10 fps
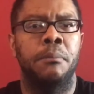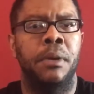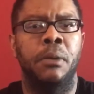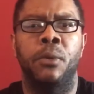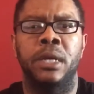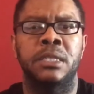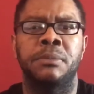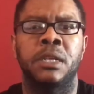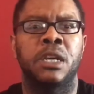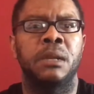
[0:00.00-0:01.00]
But where
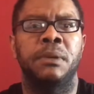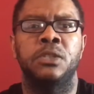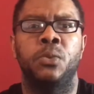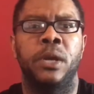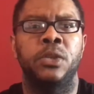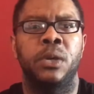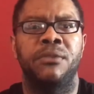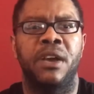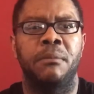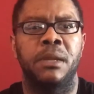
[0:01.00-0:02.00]
something that could have been 20,
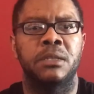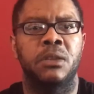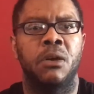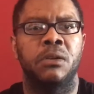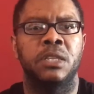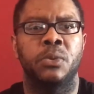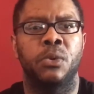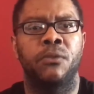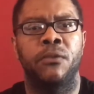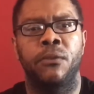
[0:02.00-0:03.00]
25 minutes long, this
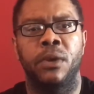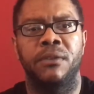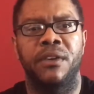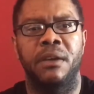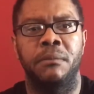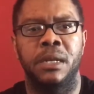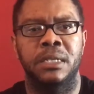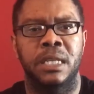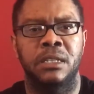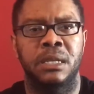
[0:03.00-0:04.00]
went on for 45
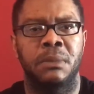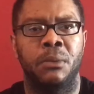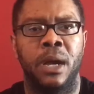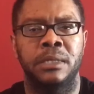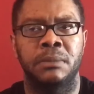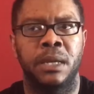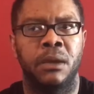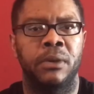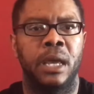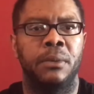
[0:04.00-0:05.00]
minutes. I looked at my watch and I'm
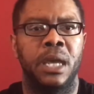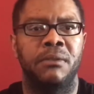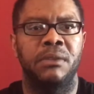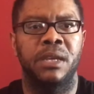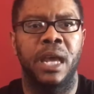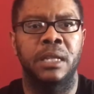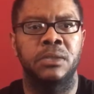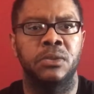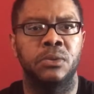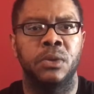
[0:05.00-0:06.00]
like, okay, we haven't even
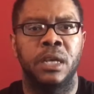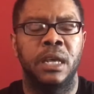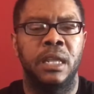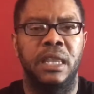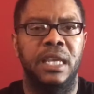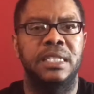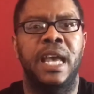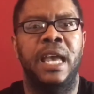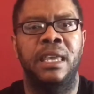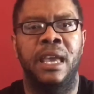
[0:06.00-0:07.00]
got to the
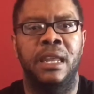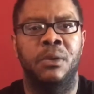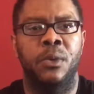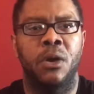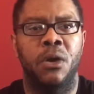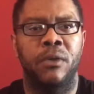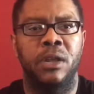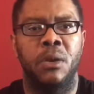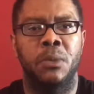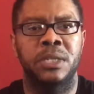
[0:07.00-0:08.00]
attack yet, and we're
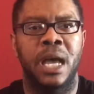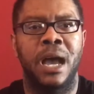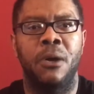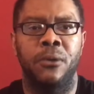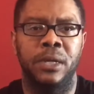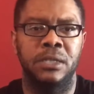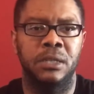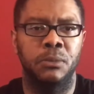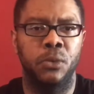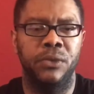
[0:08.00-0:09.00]
already almost an hour into
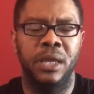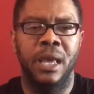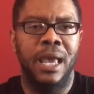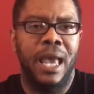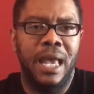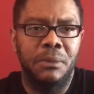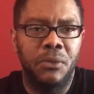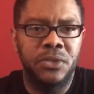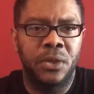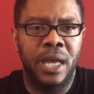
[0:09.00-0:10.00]
the movie. And the
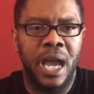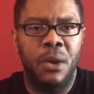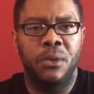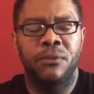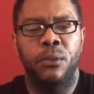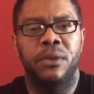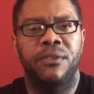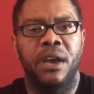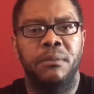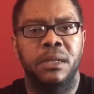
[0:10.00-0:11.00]
movie's only an hour and
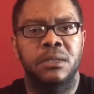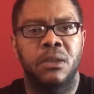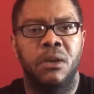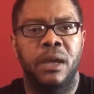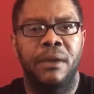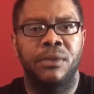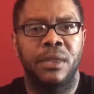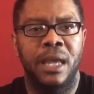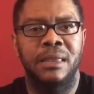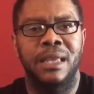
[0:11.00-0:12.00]
45 minutes long. After
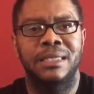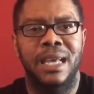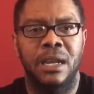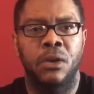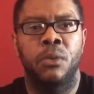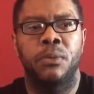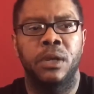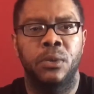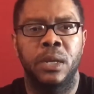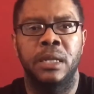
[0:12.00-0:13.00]
that, things kind of go
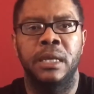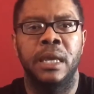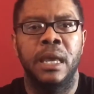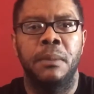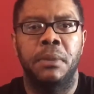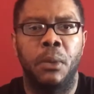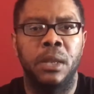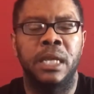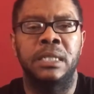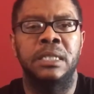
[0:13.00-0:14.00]
pretty quickly, but I
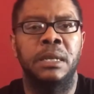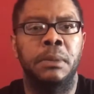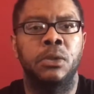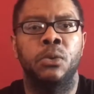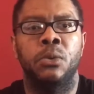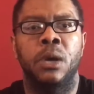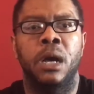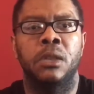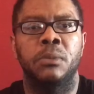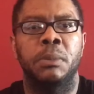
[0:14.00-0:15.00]
would like to see them do
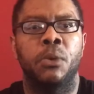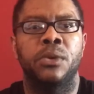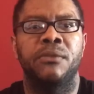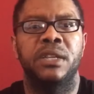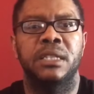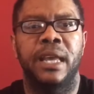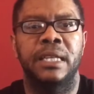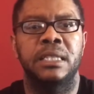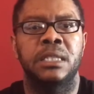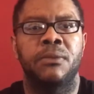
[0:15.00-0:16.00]
a little bit more of the
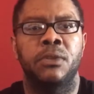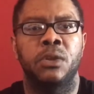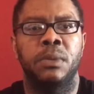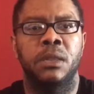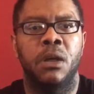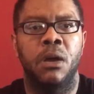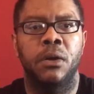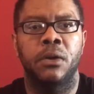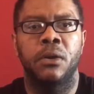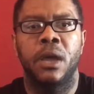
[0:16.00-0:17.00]
vigilante stuff a little bit
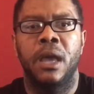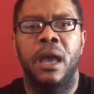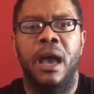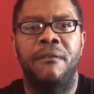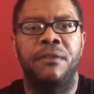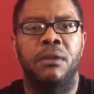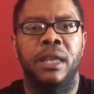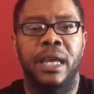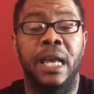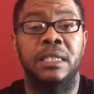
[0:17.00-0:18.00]
longer. I
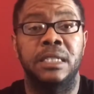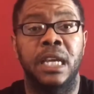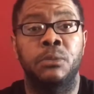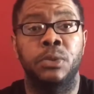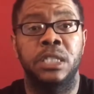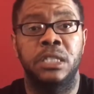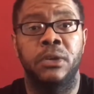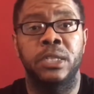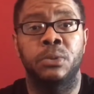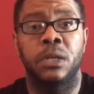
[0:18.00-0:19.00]
felt like as the Death Wish
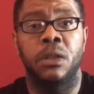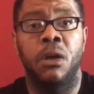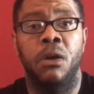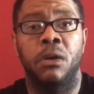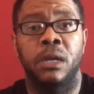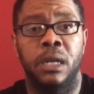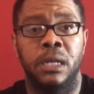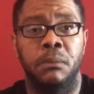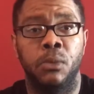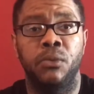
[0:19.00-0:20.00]
series went along
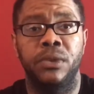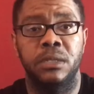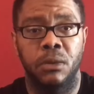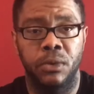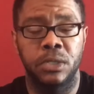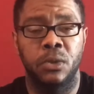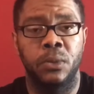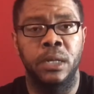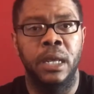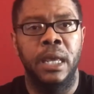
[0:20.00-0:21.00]
in the movies, the original
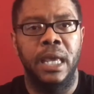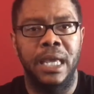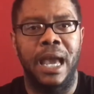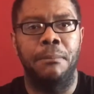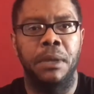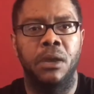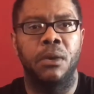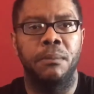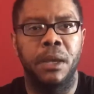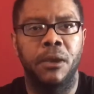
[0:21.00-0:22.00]
one, it got
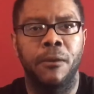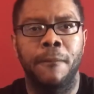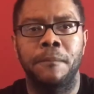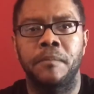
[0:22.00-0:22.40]
bigger and bigger.